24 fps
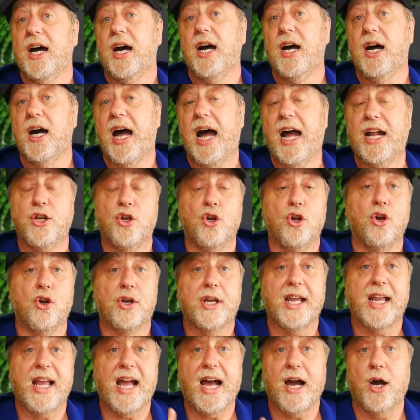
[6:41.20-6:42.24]
uh, and you're
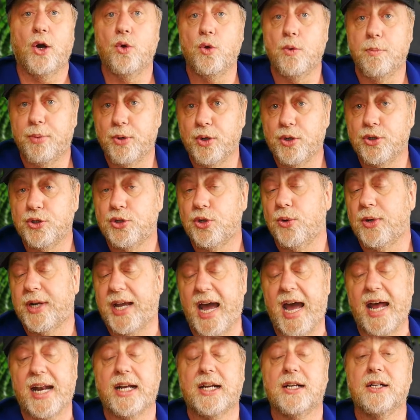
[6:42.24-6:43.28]
looking at Ubuntu,
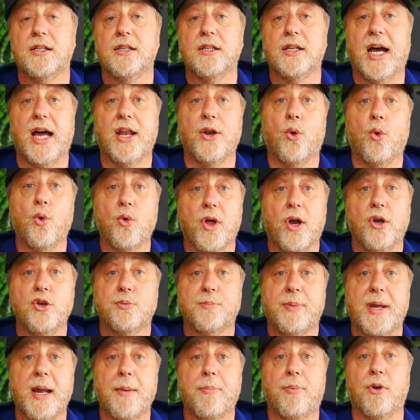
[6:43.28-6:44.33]
Canonical, and all those
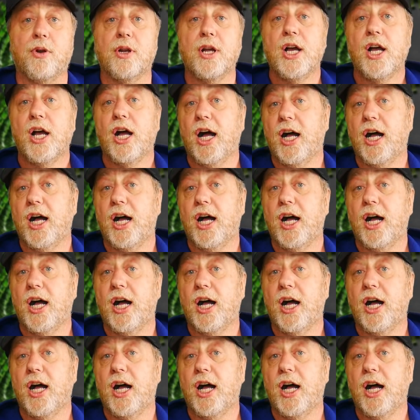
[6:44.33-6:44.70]
people,